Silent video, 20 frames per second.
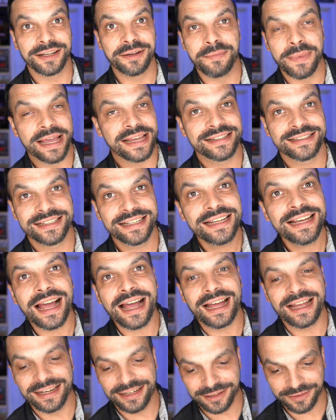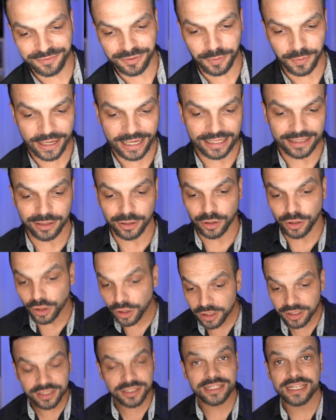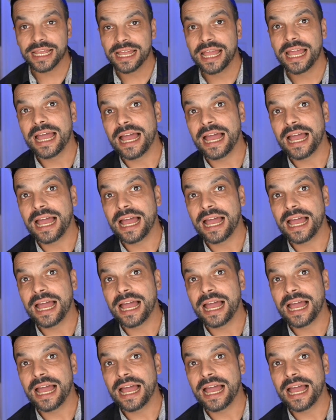amazing, I love the way it looks.